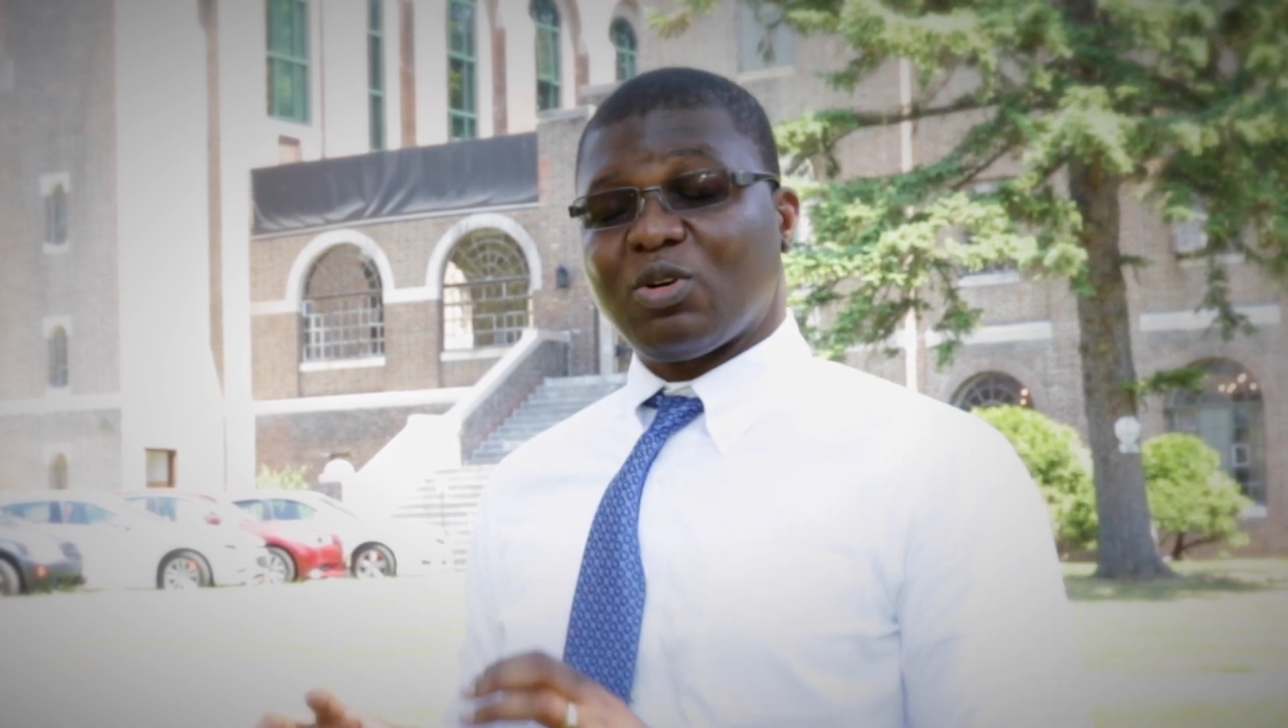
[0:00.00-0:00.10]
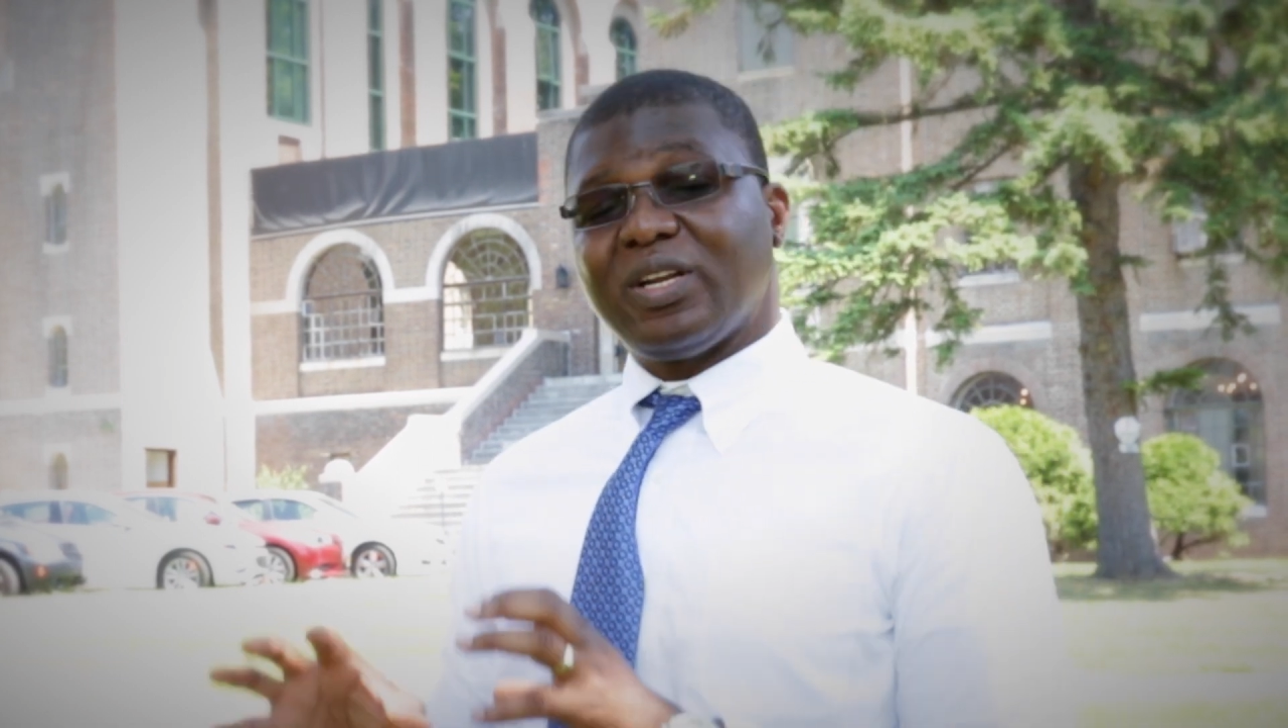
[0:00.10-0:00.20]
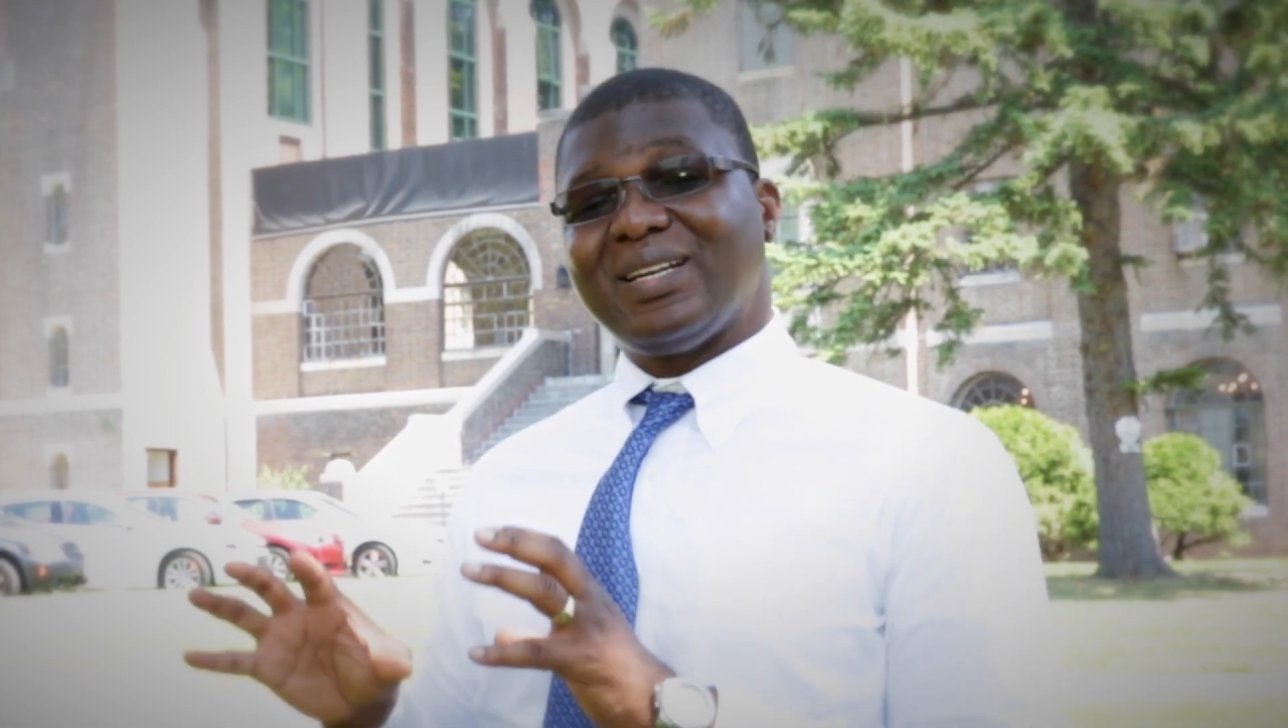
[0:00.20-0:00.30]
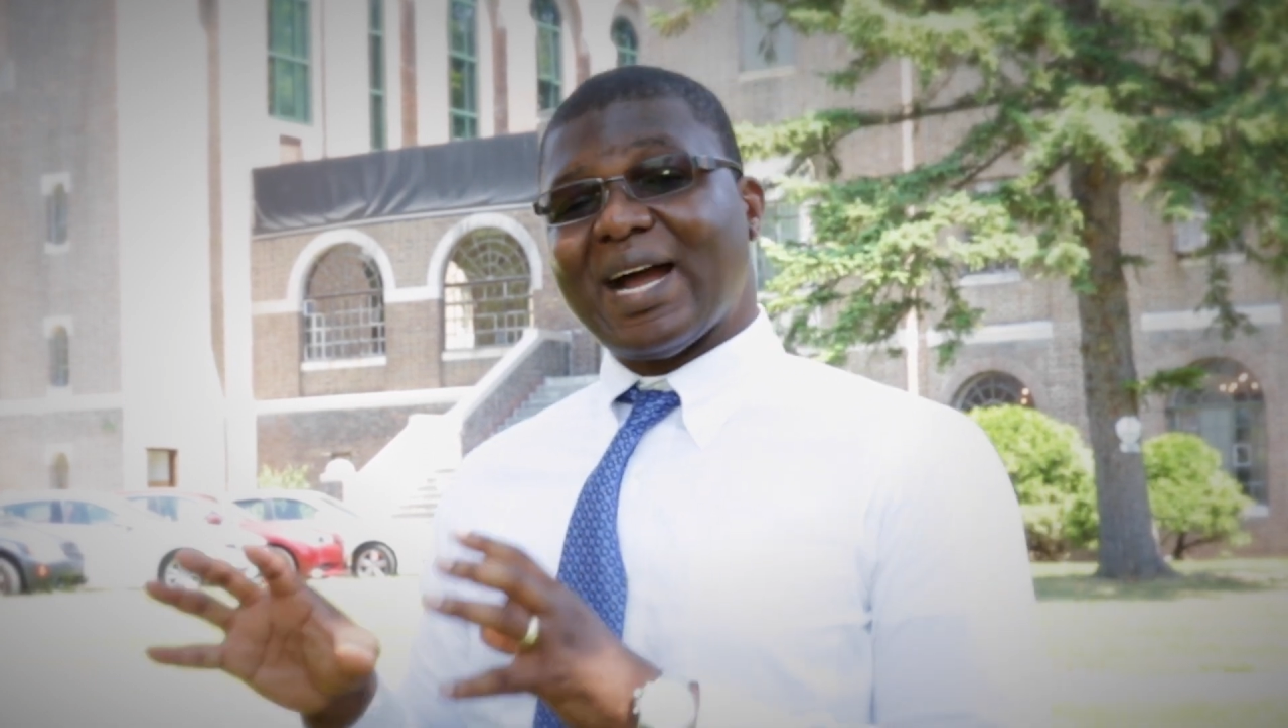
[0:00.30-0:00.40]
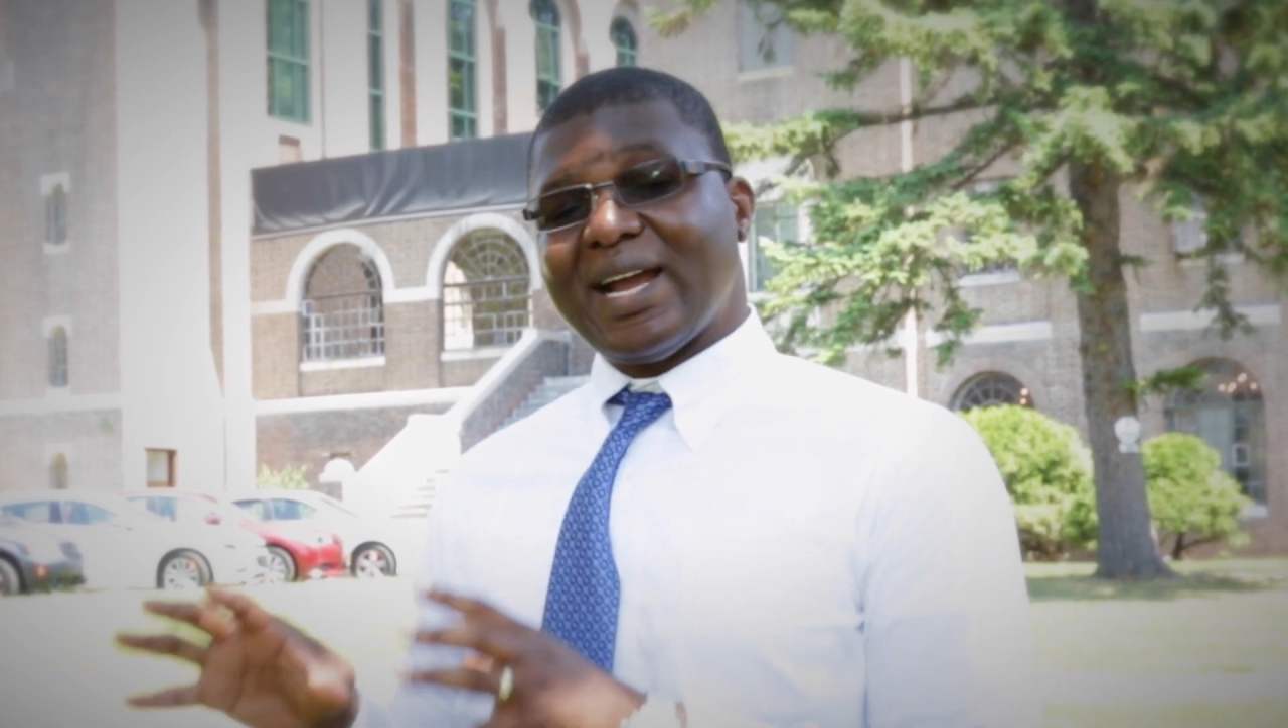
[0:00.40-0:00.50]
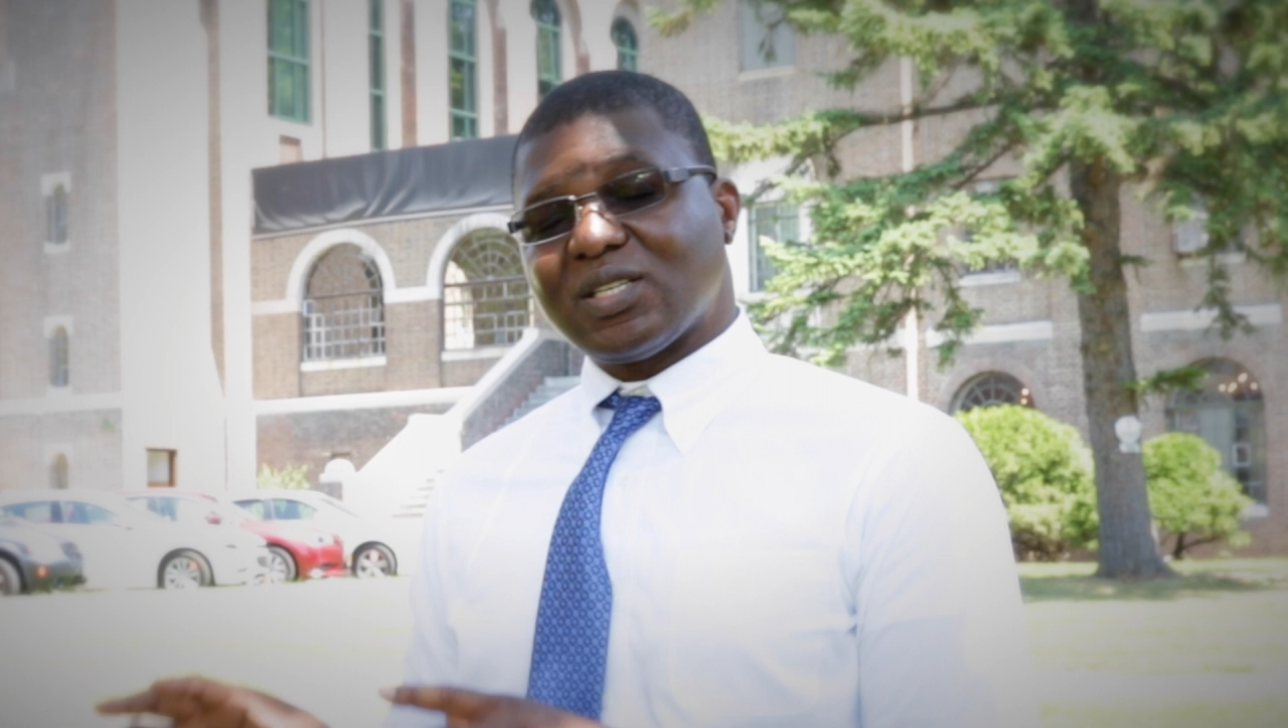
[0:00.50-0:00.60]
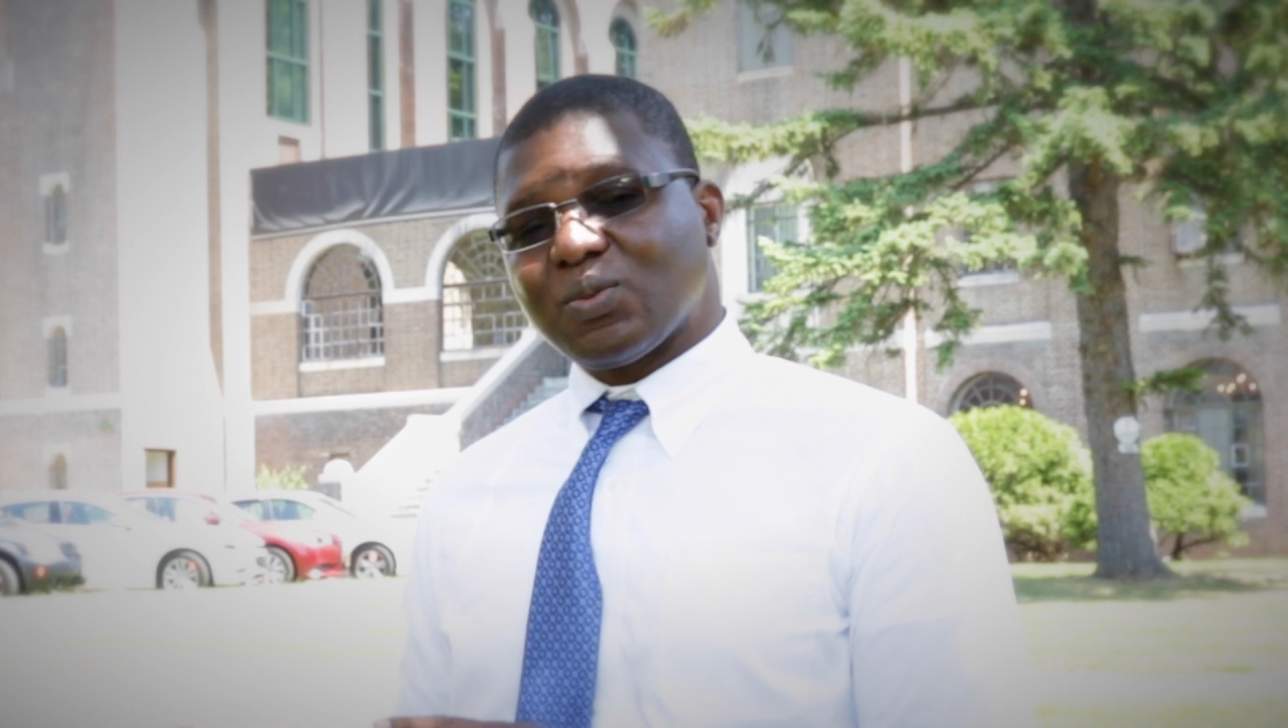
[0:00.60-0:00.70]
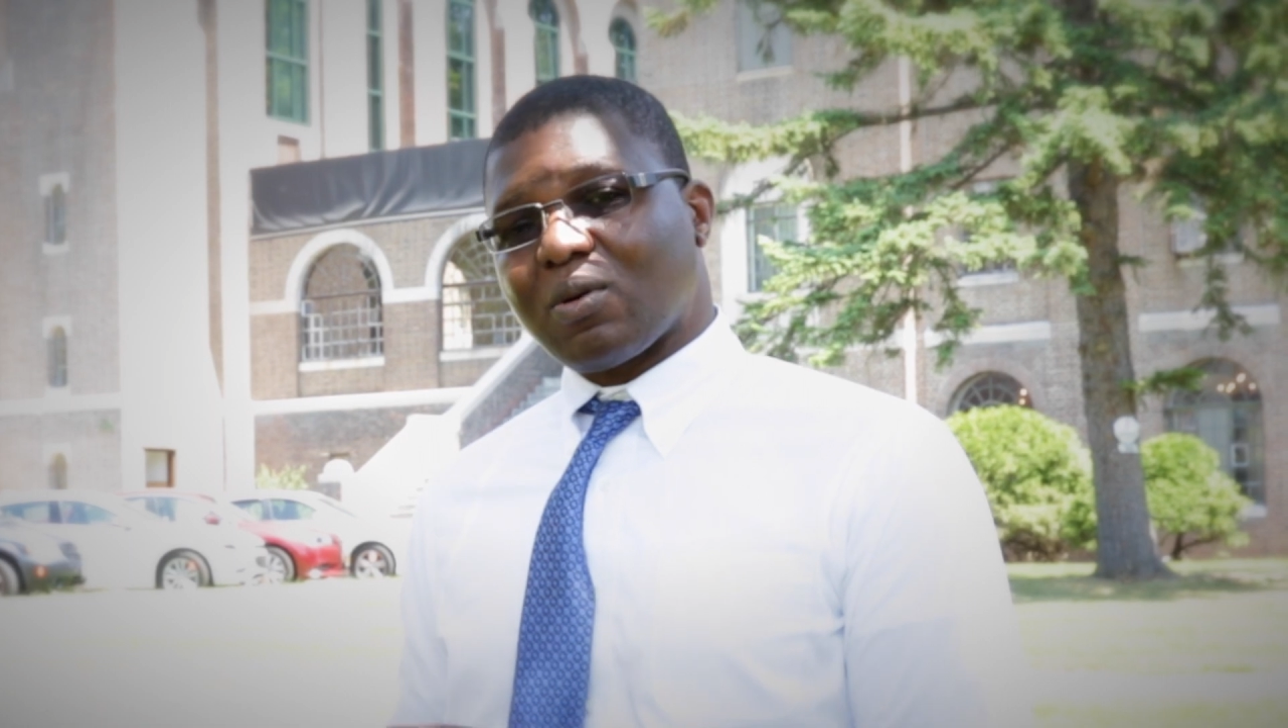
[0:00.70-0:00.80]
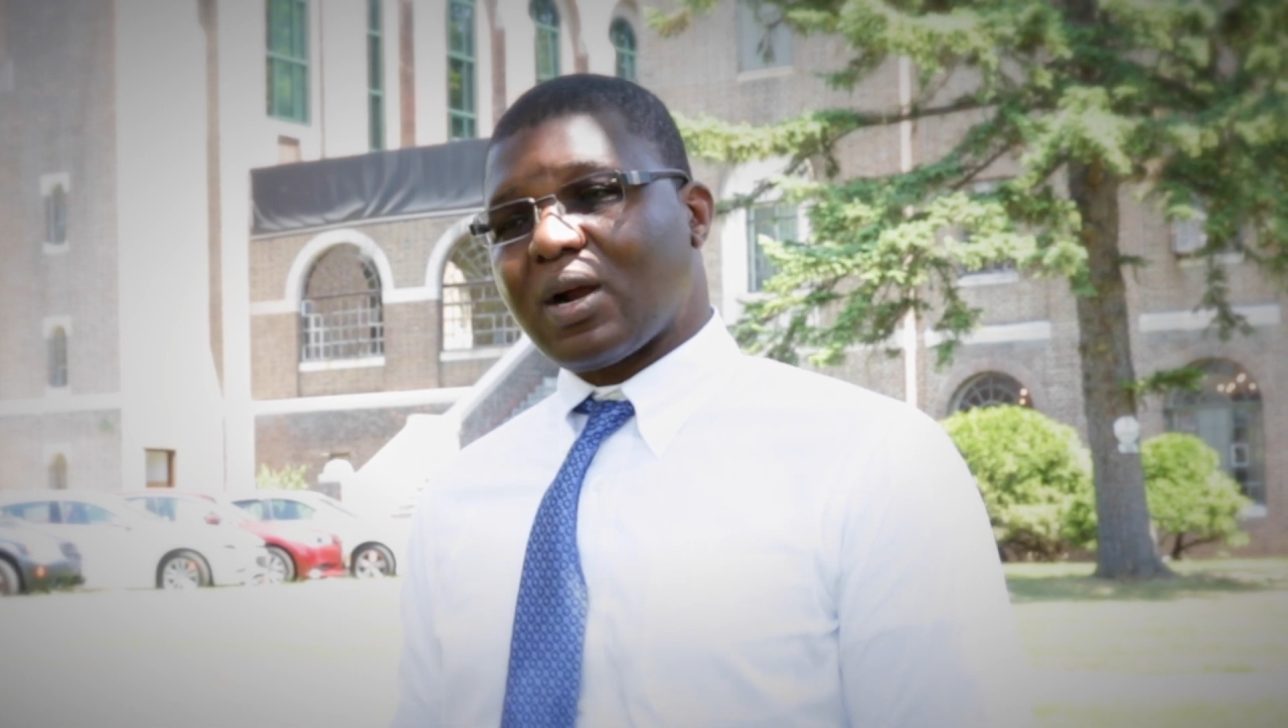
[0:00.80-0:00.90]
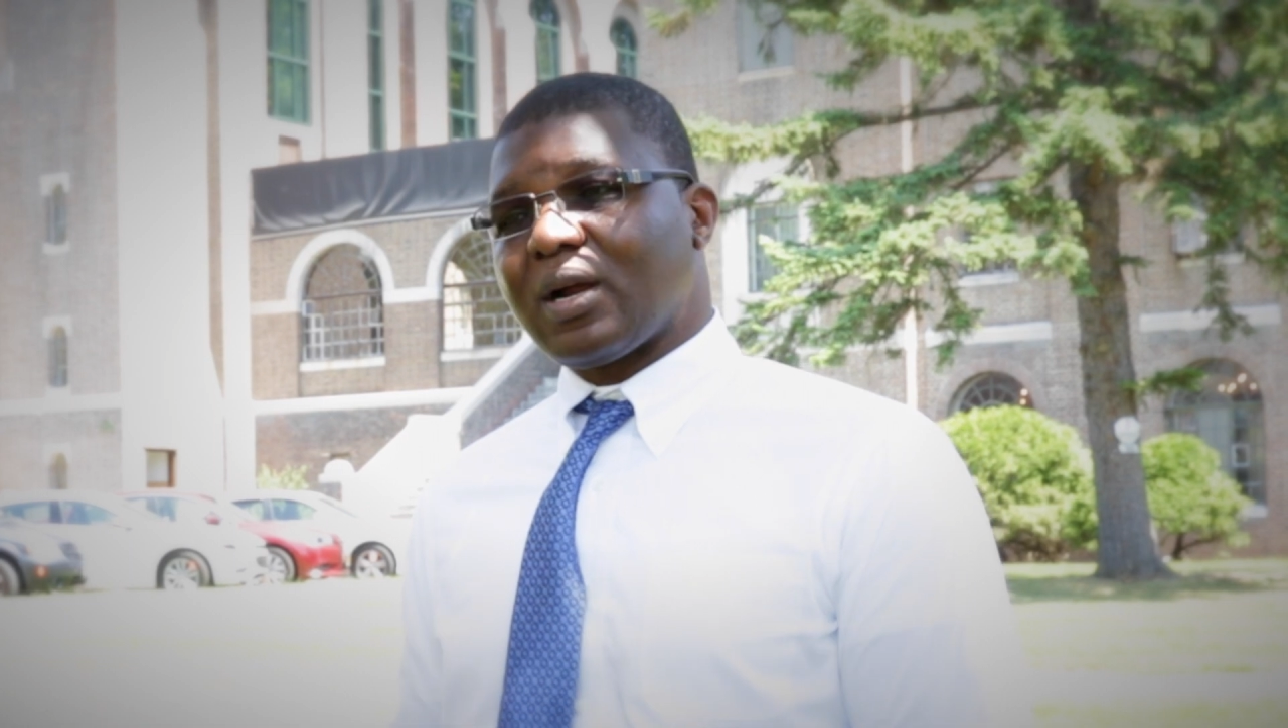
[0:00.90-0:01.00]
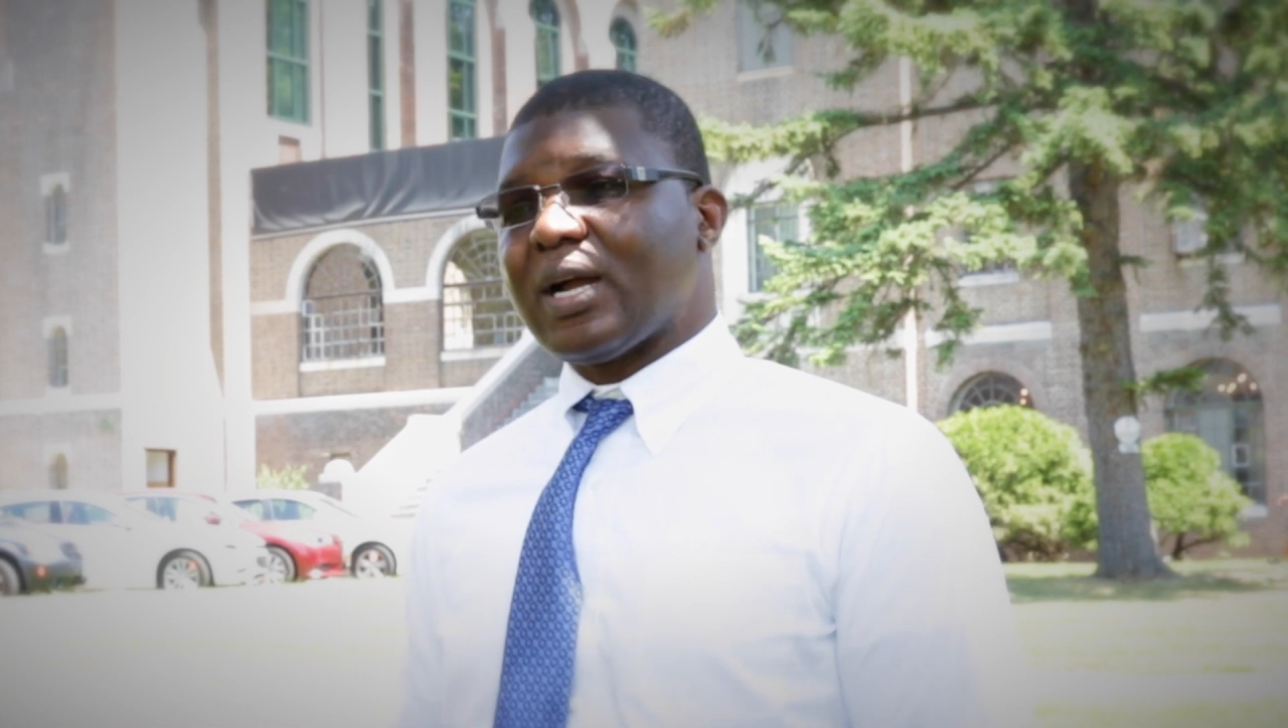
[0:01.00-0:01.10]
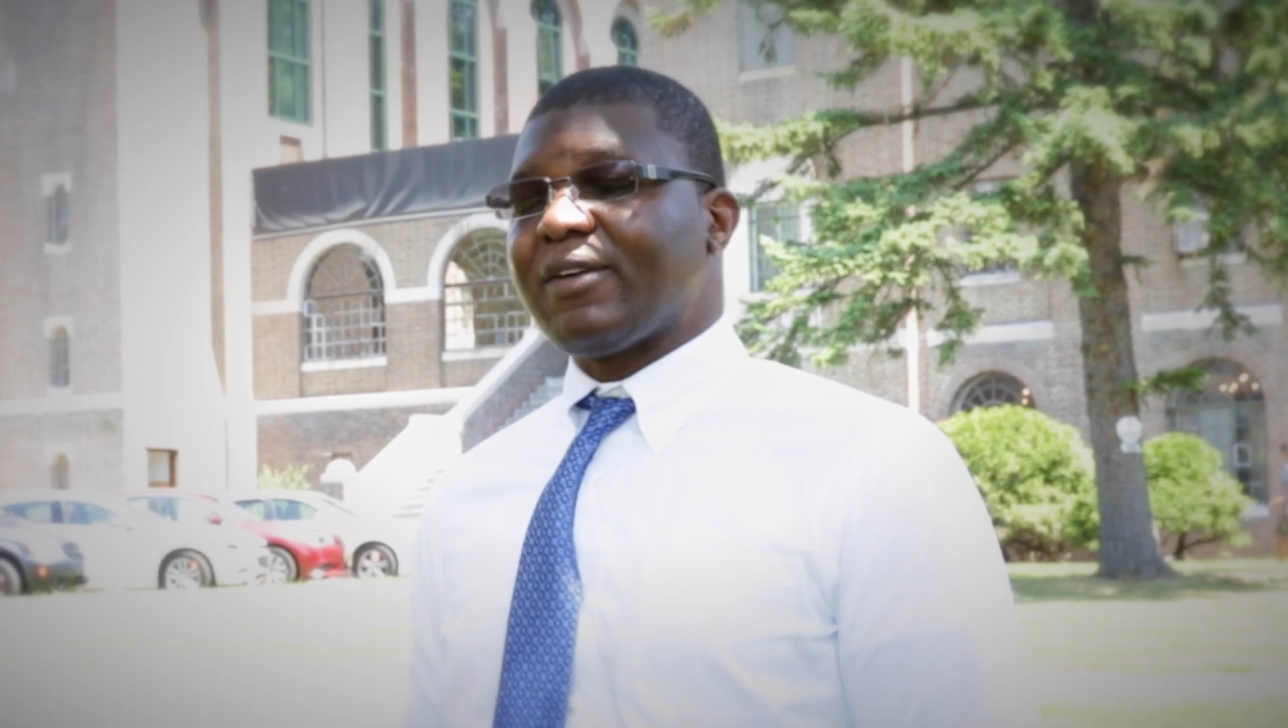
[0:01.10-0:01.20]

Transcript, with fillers: on the diaspora